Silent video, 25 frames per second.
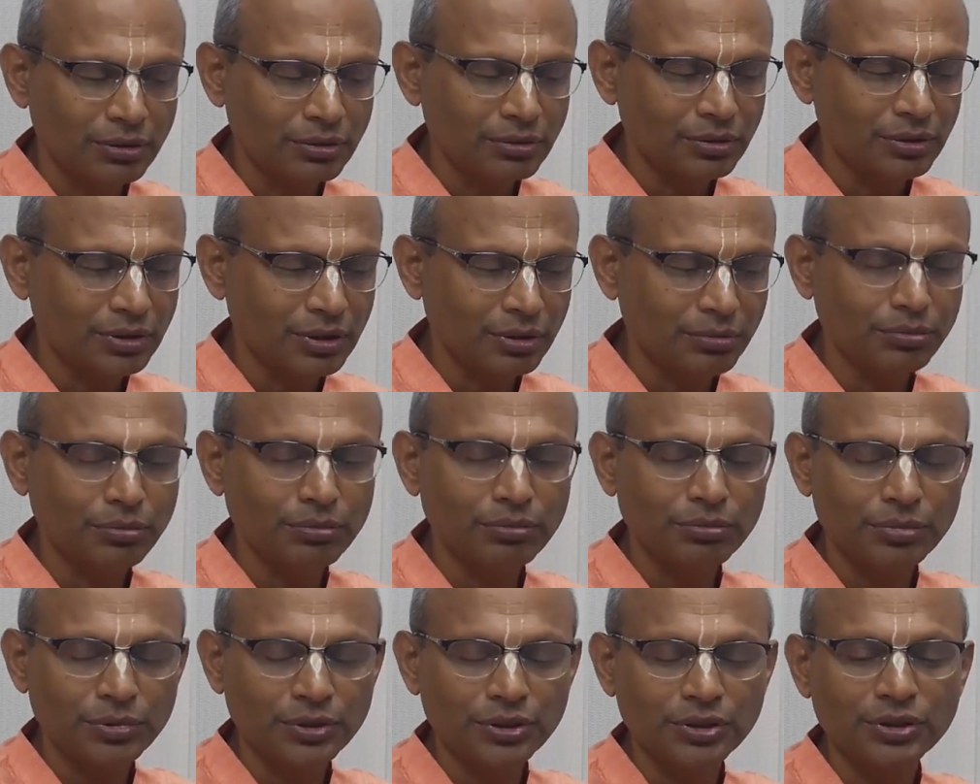
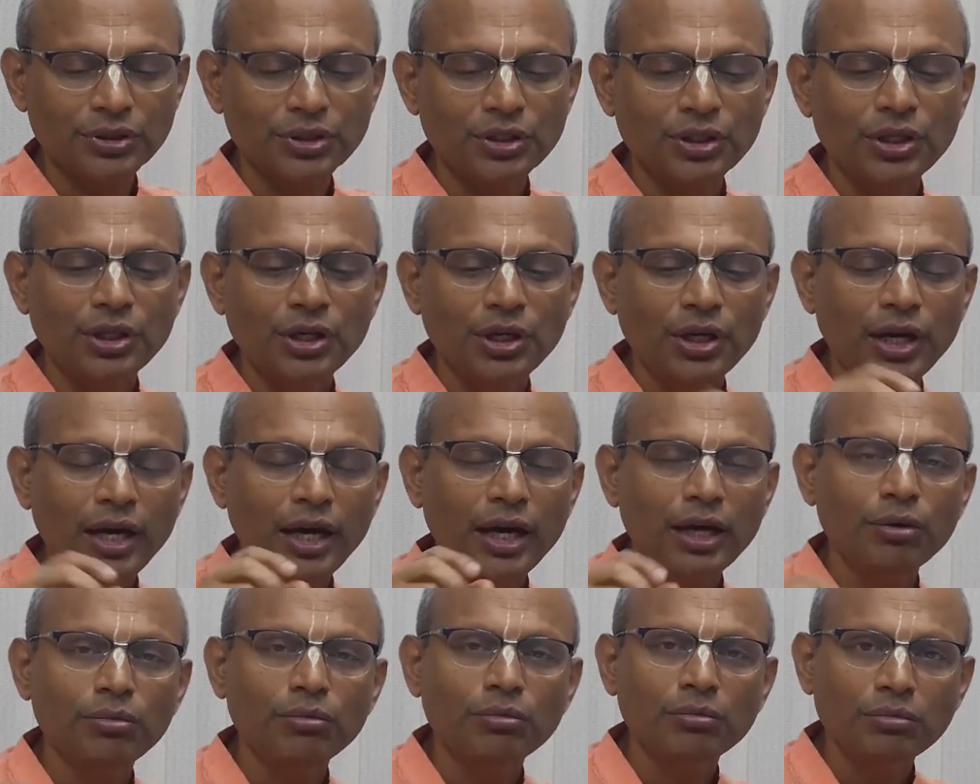some piece,
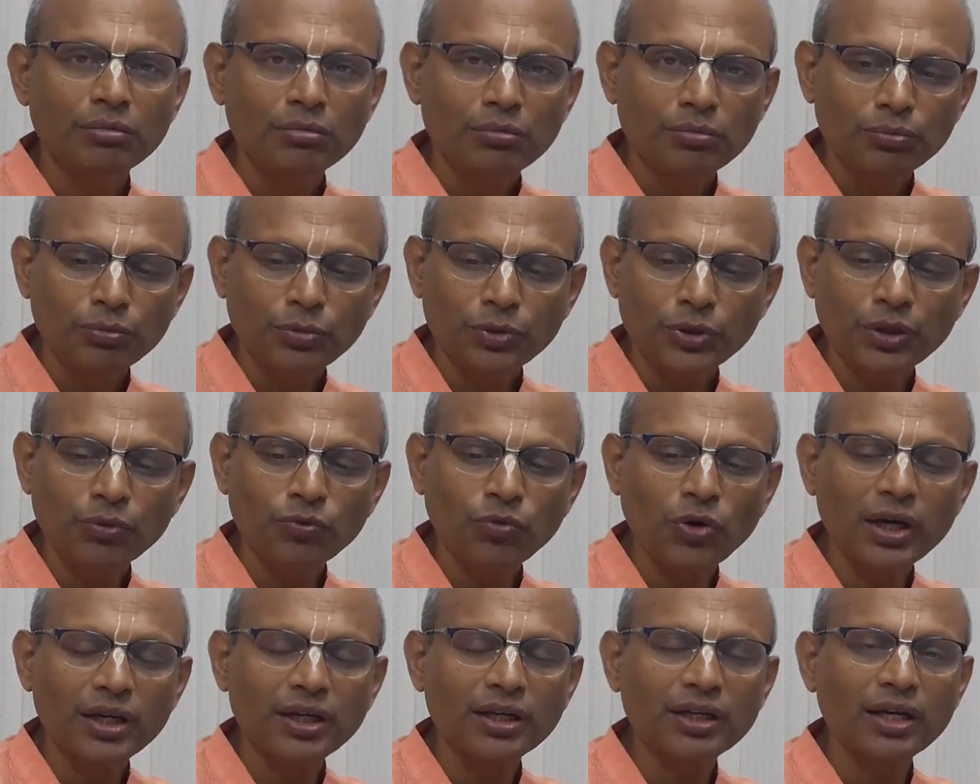and put a
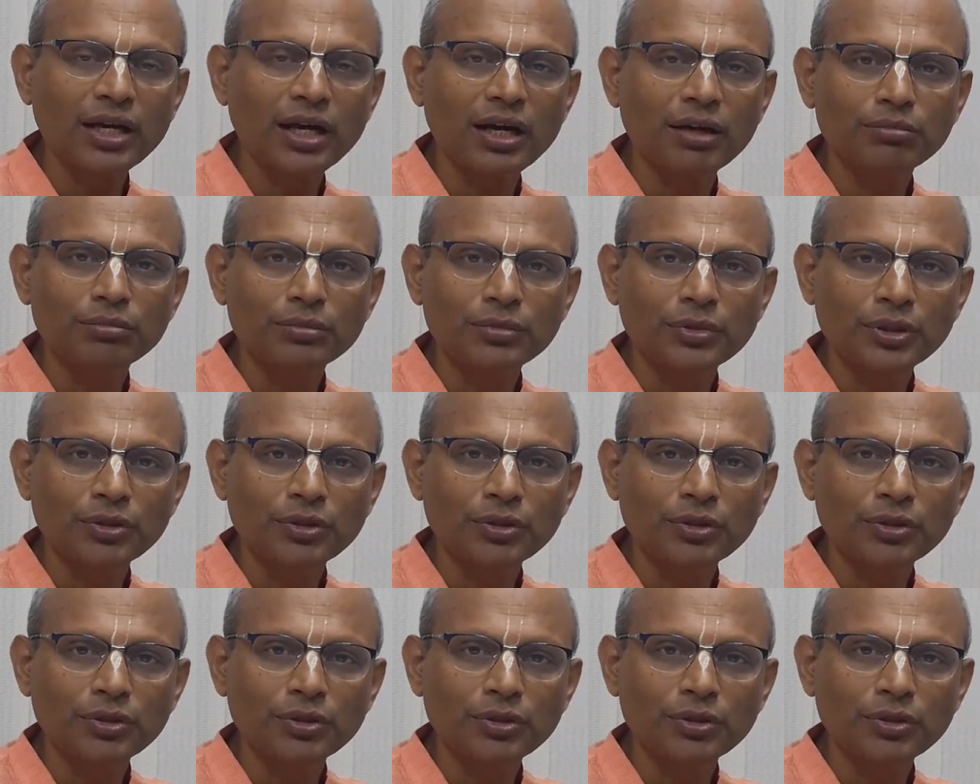1 gram